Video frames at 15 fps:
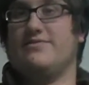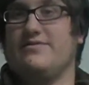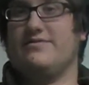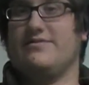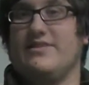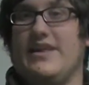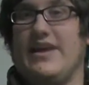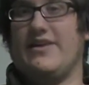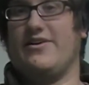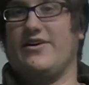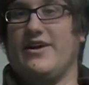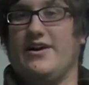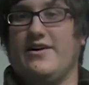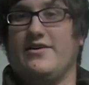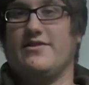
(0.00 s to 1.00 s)
later
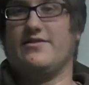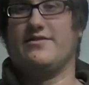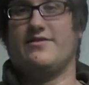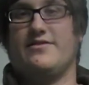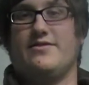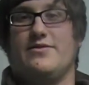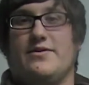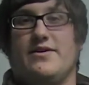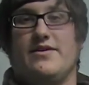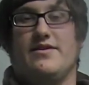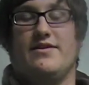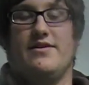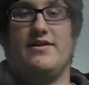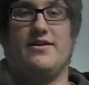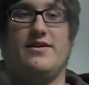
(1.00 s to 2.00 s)
years, when
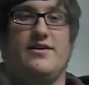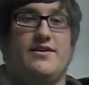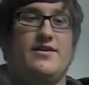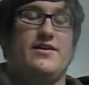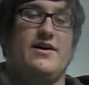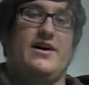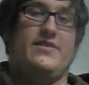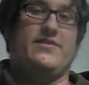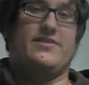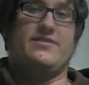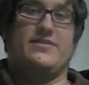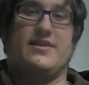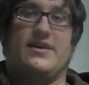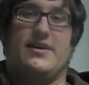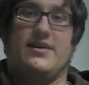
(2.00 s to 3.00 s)

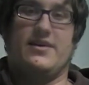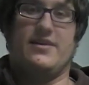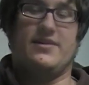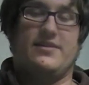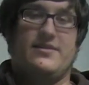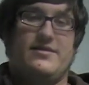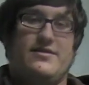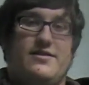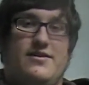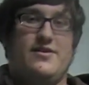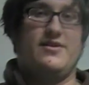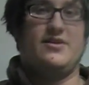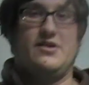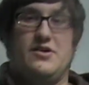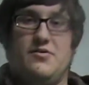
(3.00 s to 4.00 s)
obviously
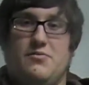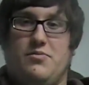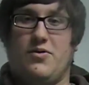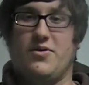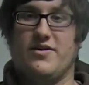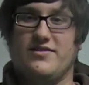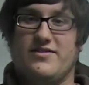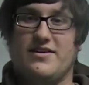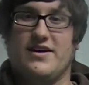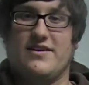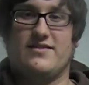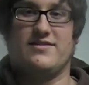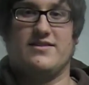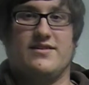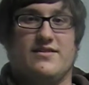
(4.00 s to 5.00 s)
Boris
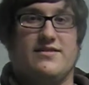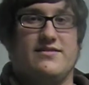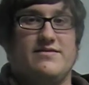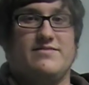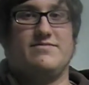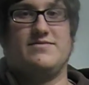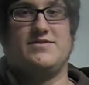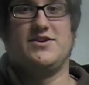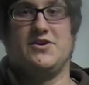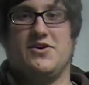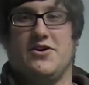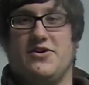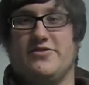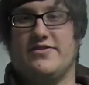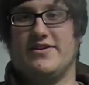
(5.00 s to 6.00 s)
Yeltsin took
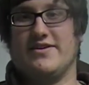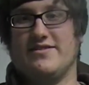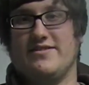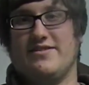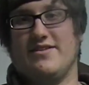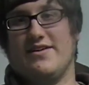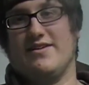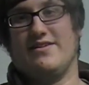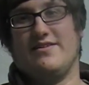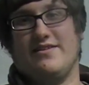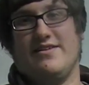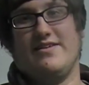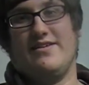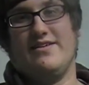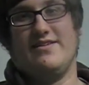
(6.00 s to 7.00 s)
over as the
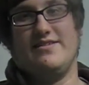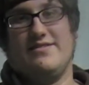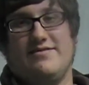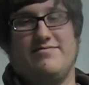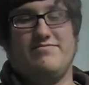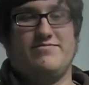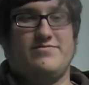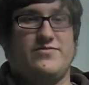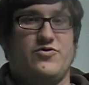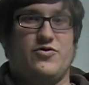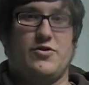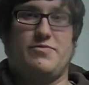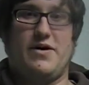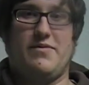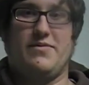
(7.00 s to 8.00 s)

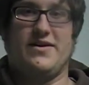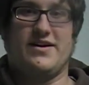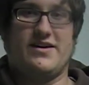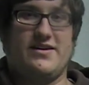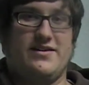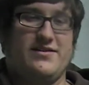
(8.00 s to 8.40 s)
Republic